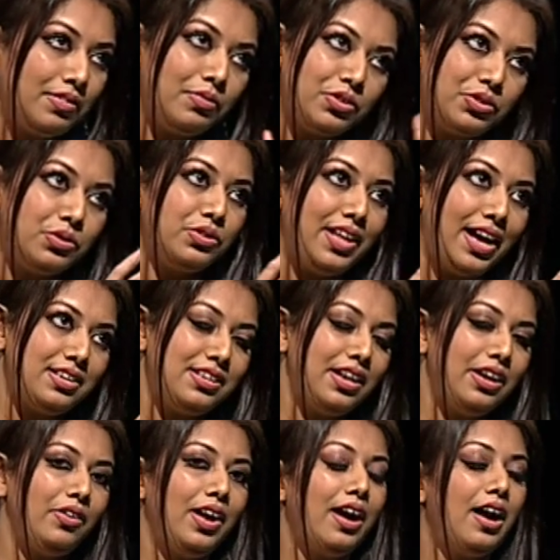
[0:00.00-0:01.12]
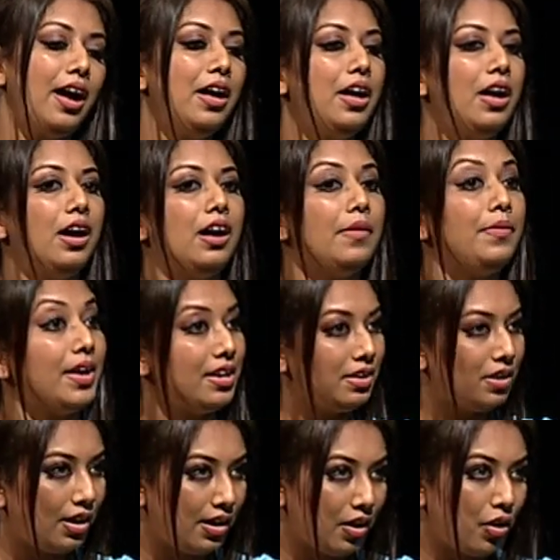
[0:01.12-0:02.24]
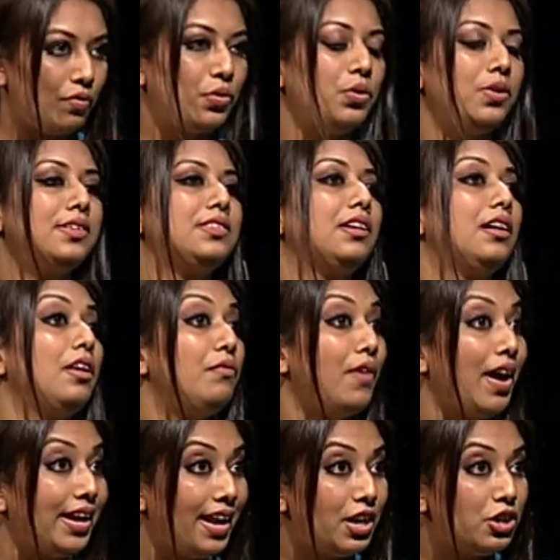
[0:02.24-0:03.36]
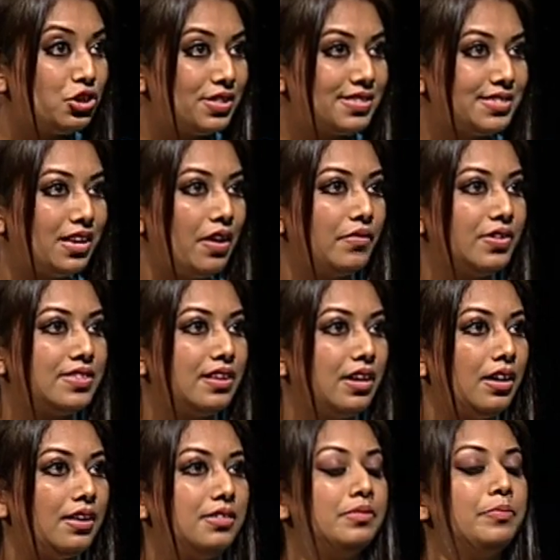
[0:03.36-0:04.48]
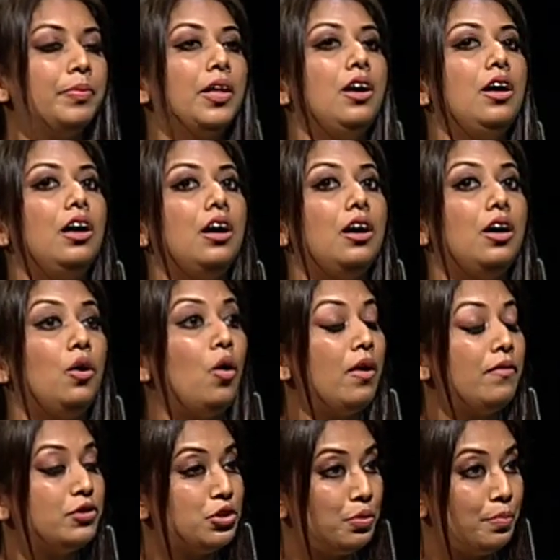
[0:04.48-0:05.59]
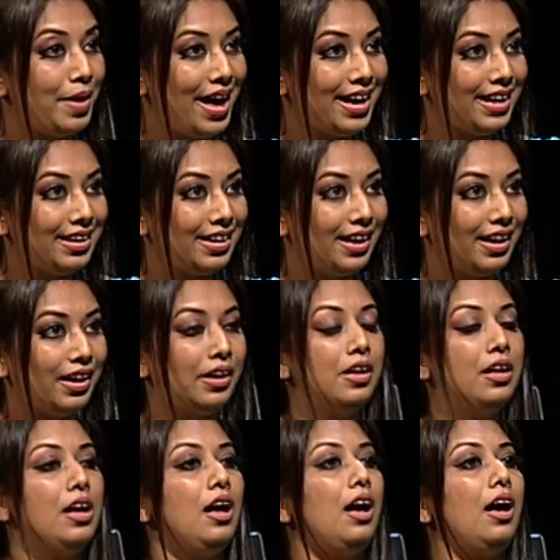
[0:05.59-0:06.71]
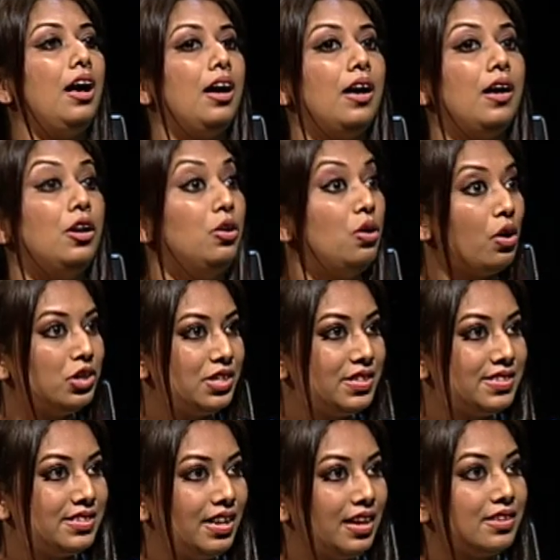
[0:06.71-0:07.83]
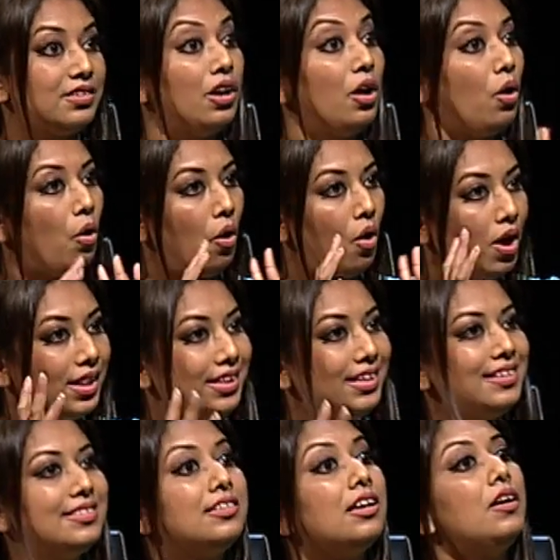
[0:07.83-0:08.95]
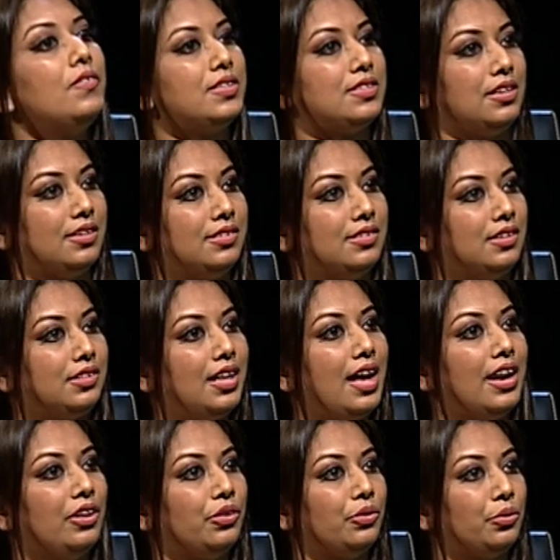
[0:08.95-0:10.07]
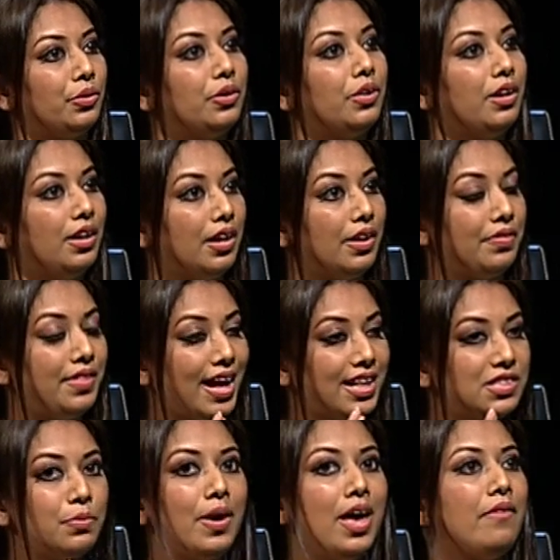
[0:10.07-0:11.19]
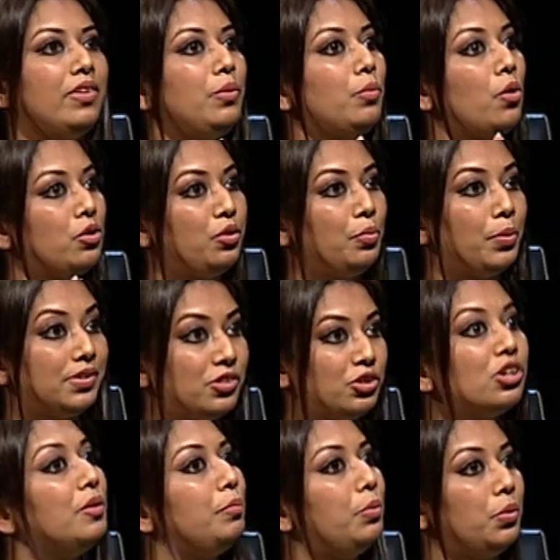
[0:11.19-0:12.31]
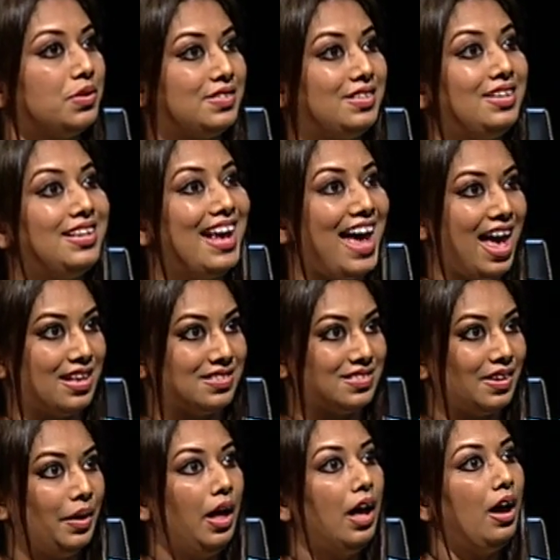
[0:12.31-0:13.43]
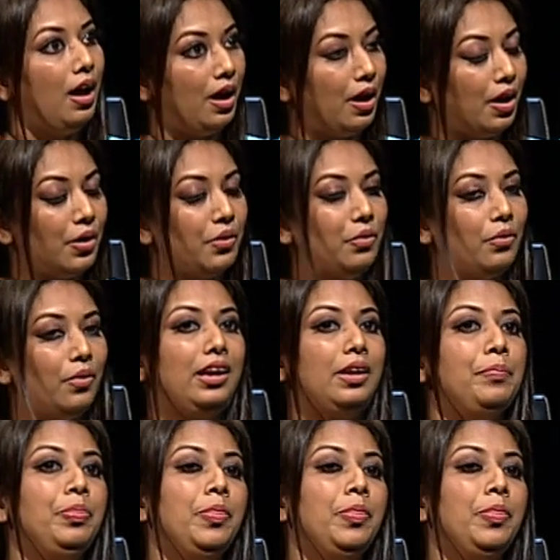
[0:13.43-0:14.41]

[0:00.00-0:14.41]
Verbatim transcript: so that area, then of course financial services, offshore banking, logistics, all these services, Tharindu. That's where we want to position Port City as, right?